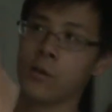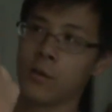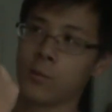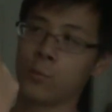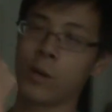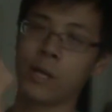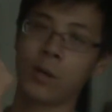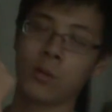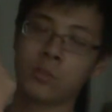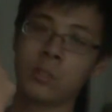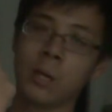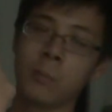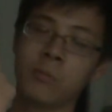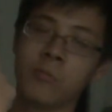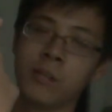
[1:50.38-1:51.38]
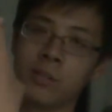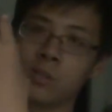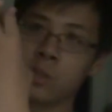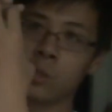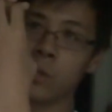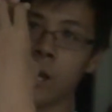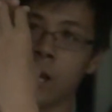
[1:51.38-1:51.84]
right on top of it.
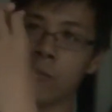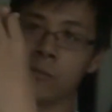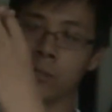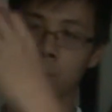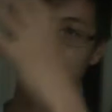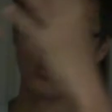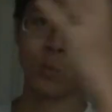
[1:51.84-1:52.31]
So you have like the